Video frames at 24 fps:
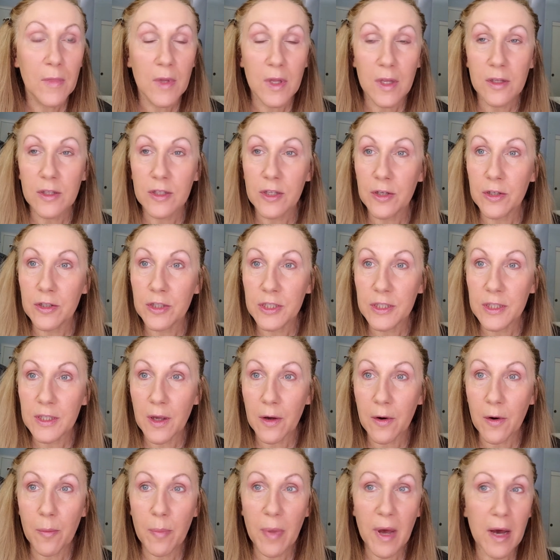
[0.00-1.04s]
So you just
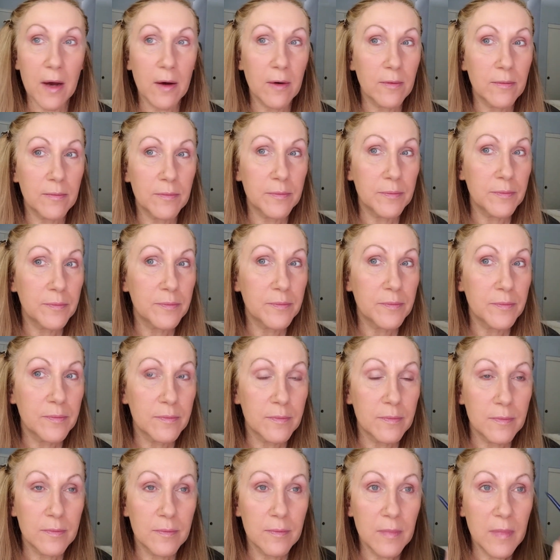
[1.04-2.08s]
go about
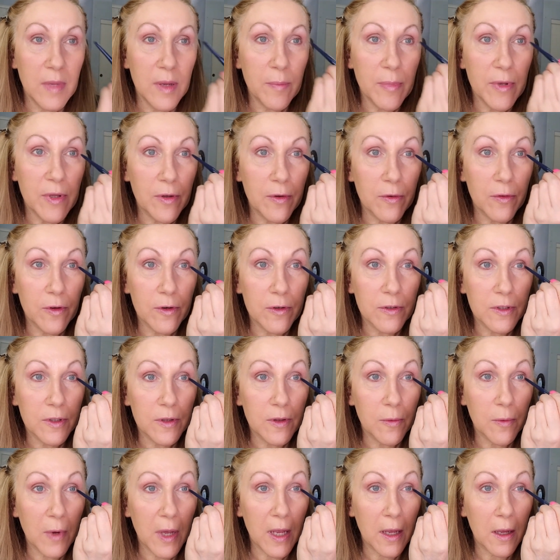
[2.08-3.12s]
maybe 2/3 of
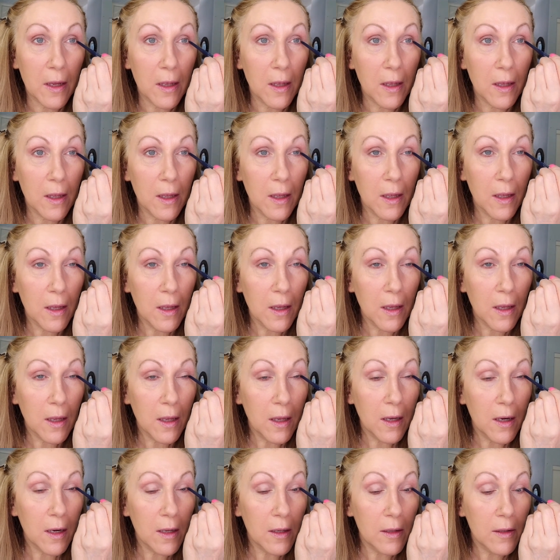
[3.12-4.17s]
the way.
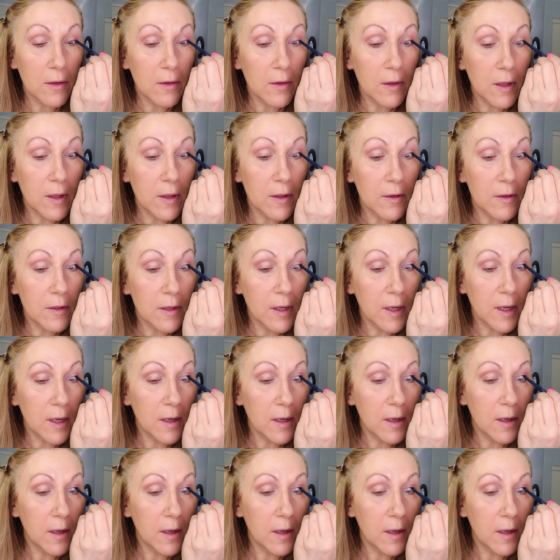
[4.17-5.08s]
I'll do the other side.